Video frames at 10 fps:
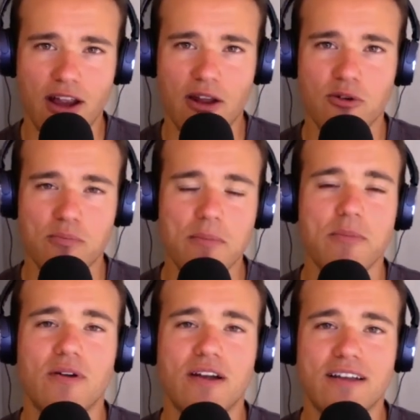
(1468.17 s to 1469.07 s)
And
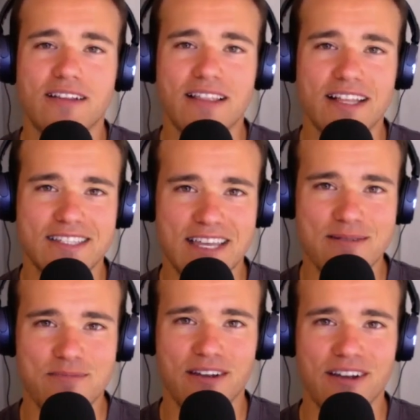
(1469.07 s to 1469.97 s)
remember, let's
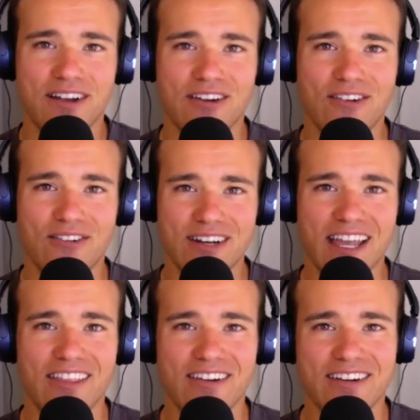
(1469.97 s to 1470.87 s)
keep growing
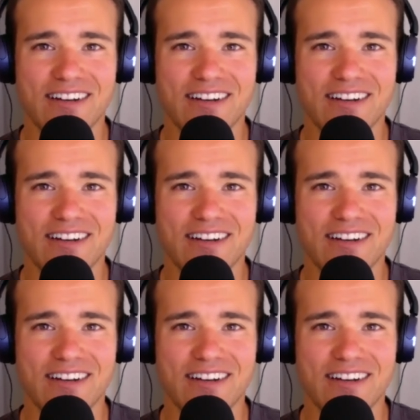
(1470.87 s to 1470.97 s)
together.